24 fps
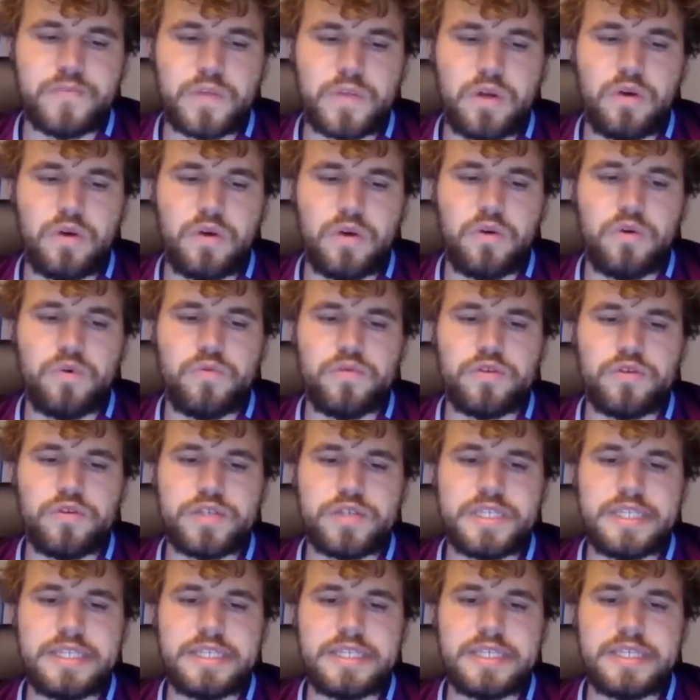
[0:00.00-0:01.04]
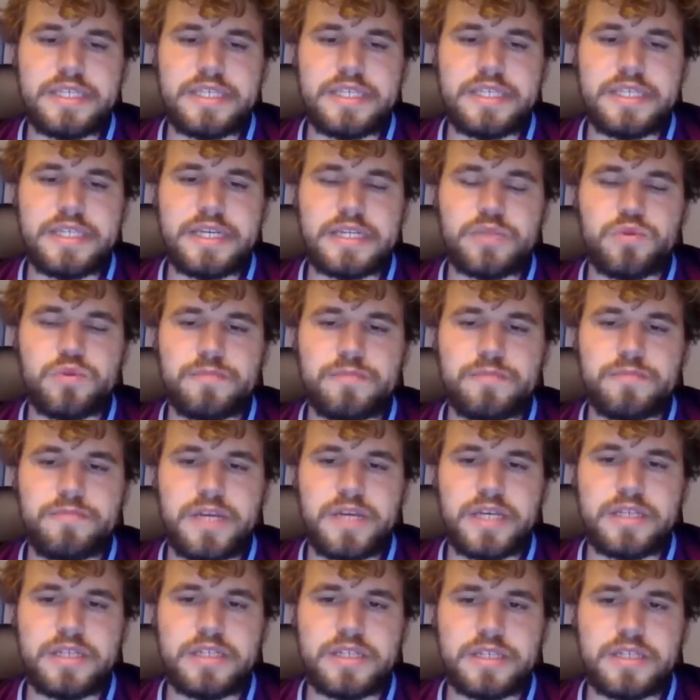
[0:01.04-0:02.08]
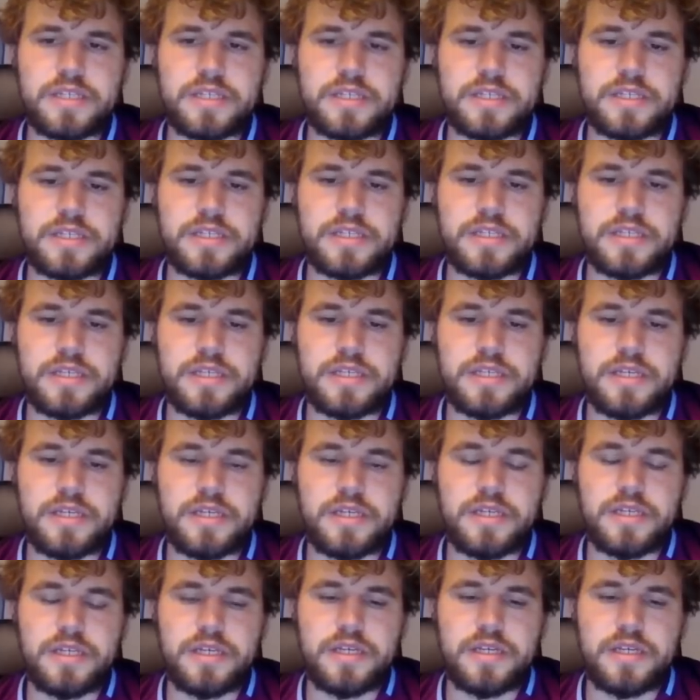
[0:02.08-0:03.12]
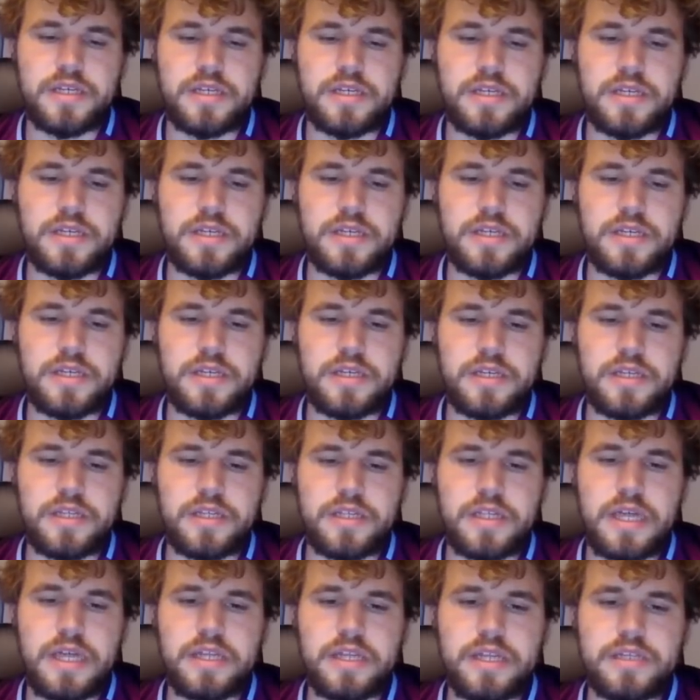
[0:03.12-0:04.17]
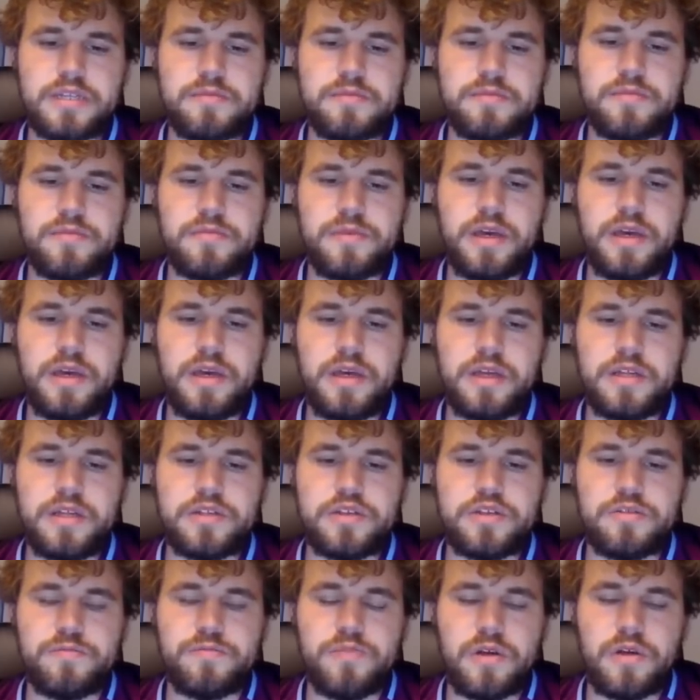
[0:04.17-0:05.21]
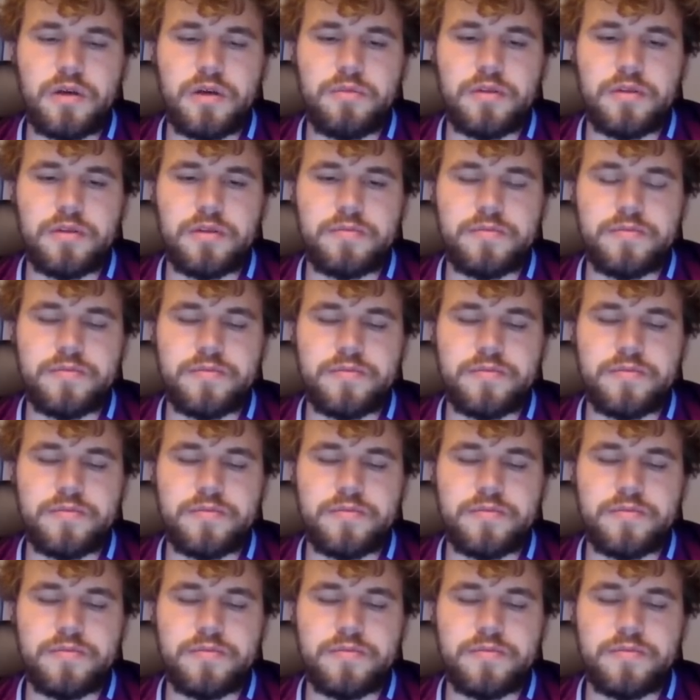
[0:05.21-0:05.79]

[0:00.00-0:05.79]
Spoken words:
Oh, rook c6 was missed. That is a major problem.